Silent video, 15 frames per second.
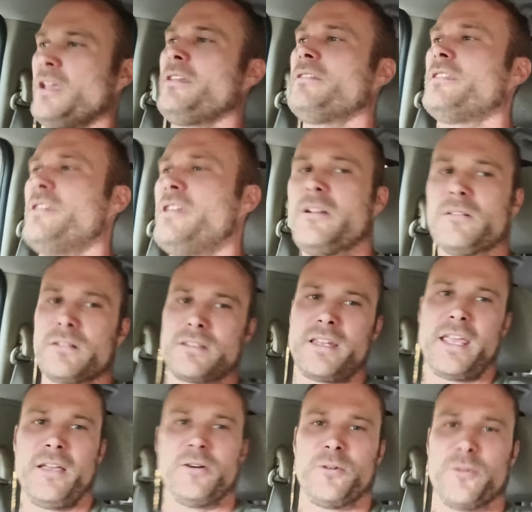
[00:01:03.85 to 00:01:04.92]
the nearest
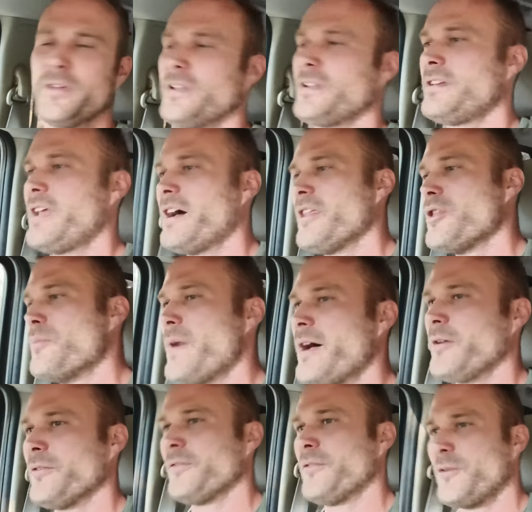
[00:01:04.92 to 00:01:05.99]
town down the
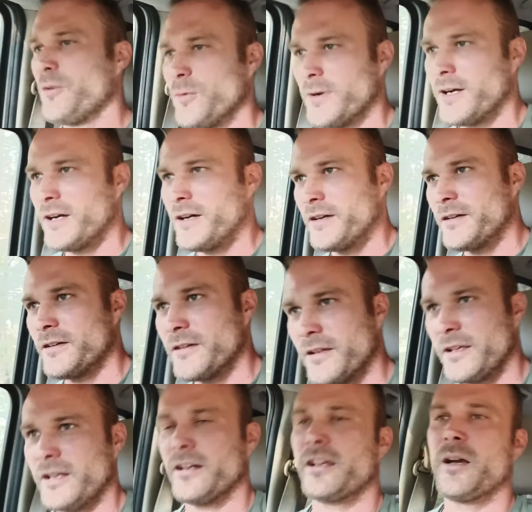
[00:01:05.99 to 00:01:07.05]
mountain to
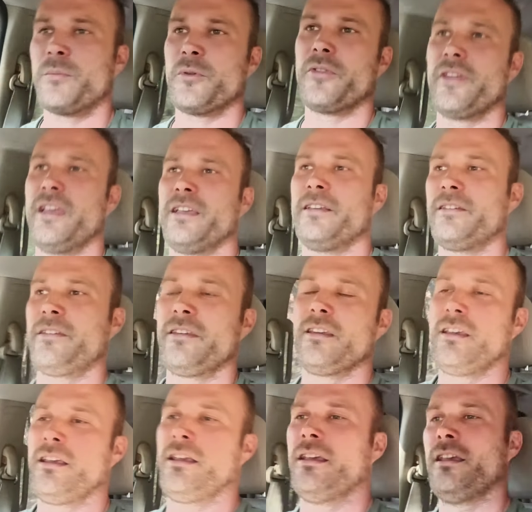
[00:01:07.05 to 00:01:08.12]
get a couple things.
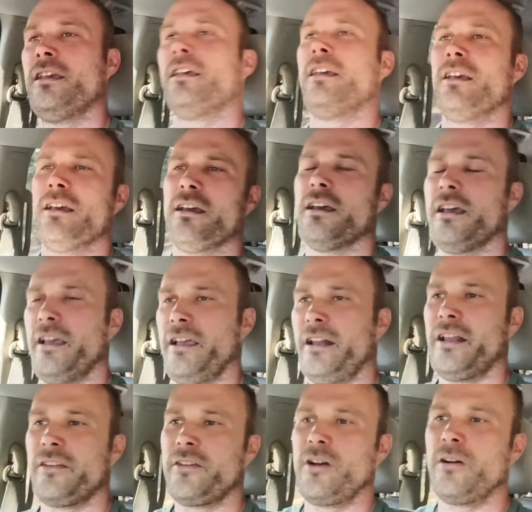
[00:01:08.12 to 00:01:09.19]
And
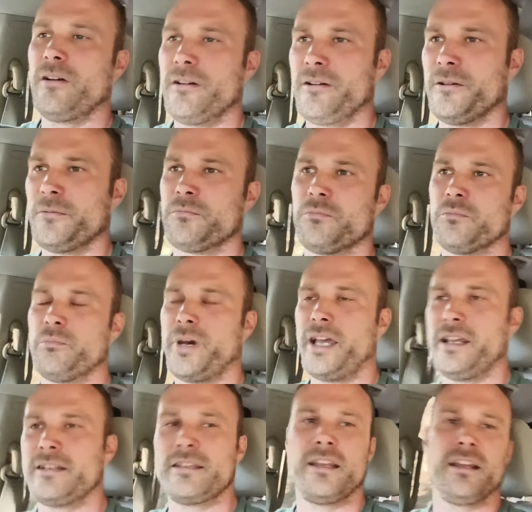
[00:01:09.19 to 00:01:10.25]
I saw her
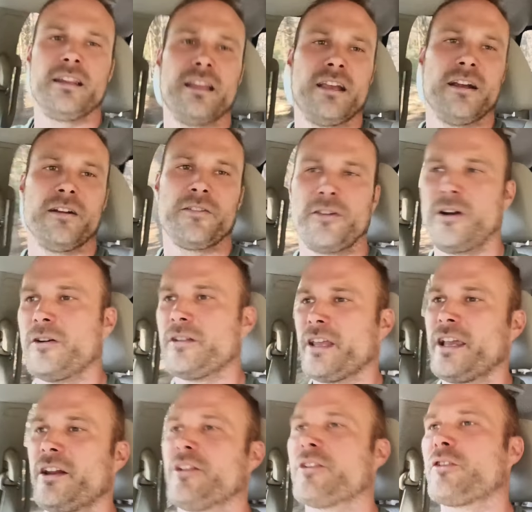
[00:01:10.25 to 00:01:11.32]
bike sitting there and saw her
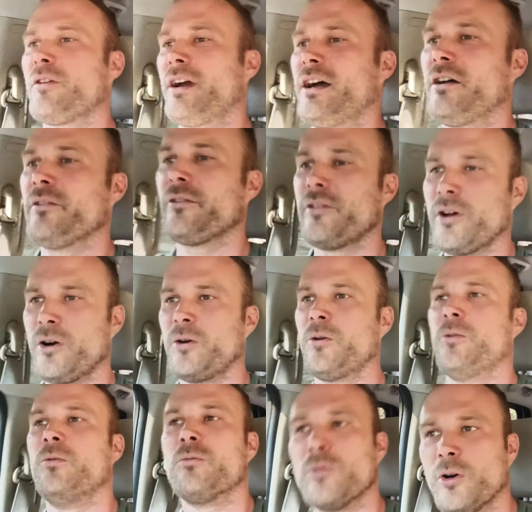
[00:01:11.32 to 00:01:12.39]
laying on the ground.
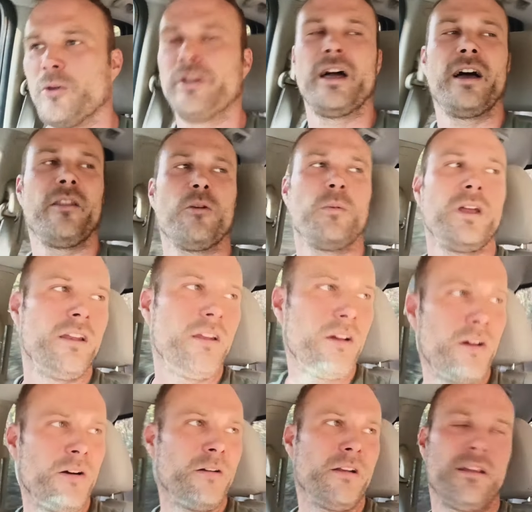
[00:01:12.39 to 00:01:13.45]
So rolled down the
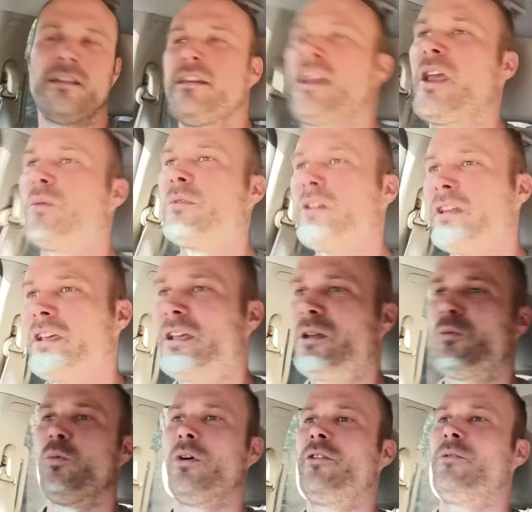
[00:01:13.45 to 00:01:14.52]
window, did the neighborly
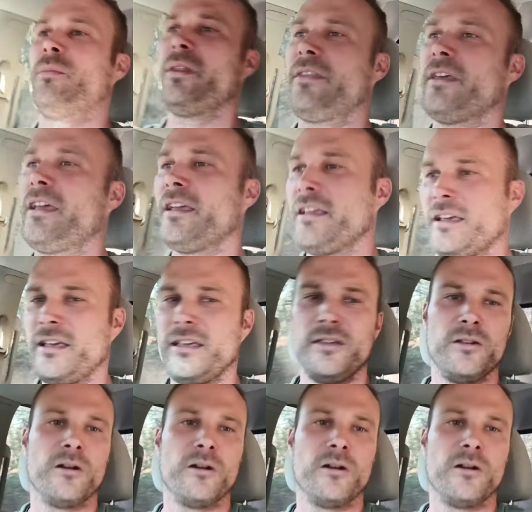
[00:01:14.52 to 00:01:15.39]
woodsman thing. Hey, you